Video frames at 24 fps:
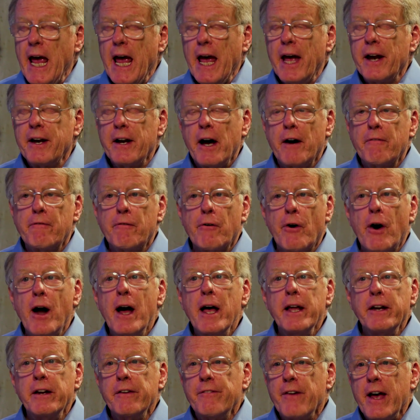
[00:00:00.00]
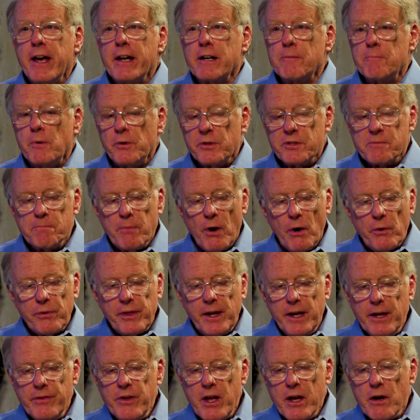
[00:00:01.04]
And a variety of animals,
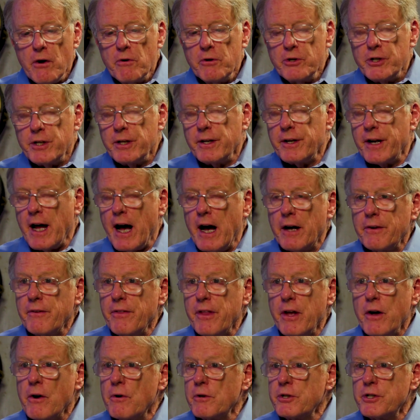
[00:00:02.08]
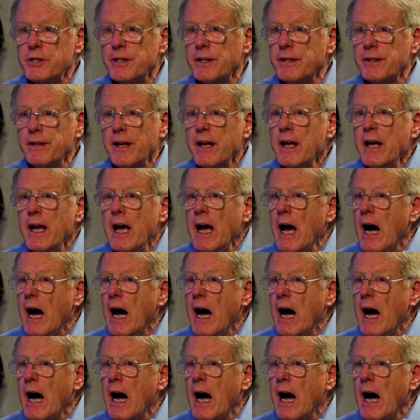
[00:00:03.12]
both in the ocean, out of the ocean,